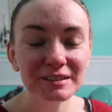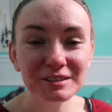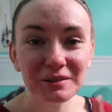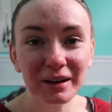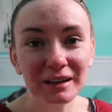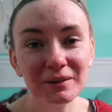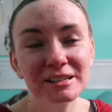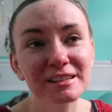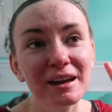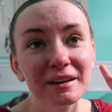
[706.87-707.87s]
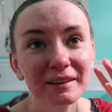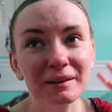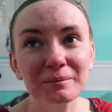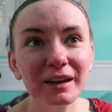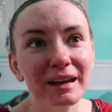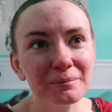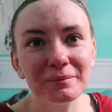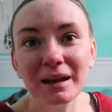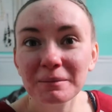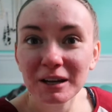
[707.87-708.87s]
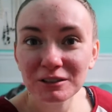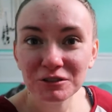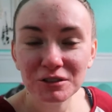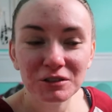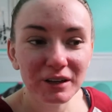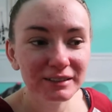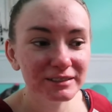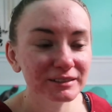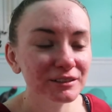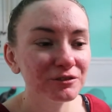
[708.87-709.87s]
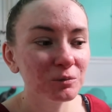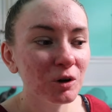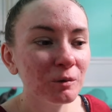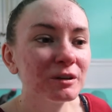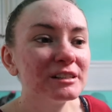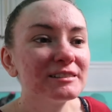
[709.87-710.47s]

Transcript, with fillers: So anyways, like again, maybe I'll show you guys this stuff from Walmart.